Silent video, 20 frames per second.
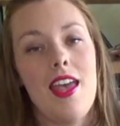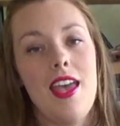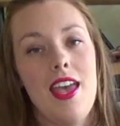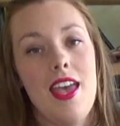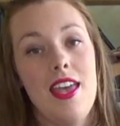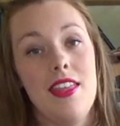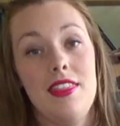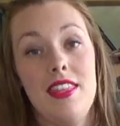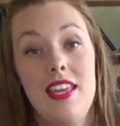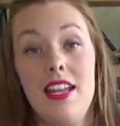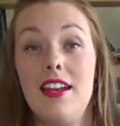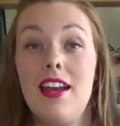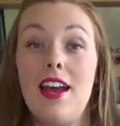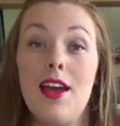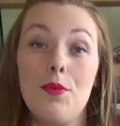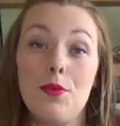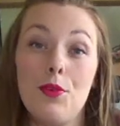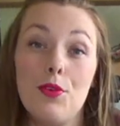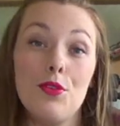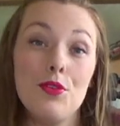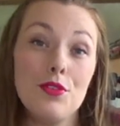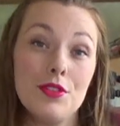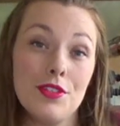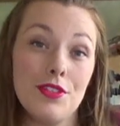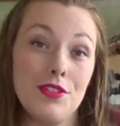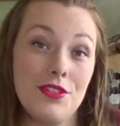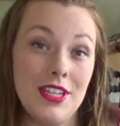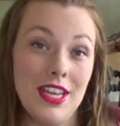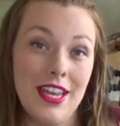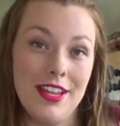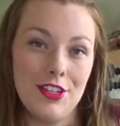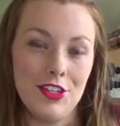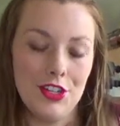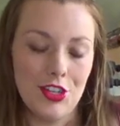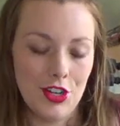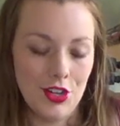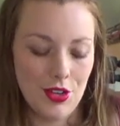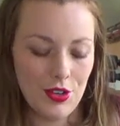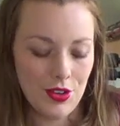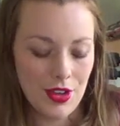And then I will also teach
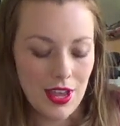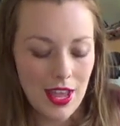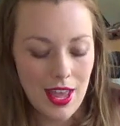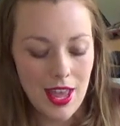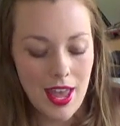you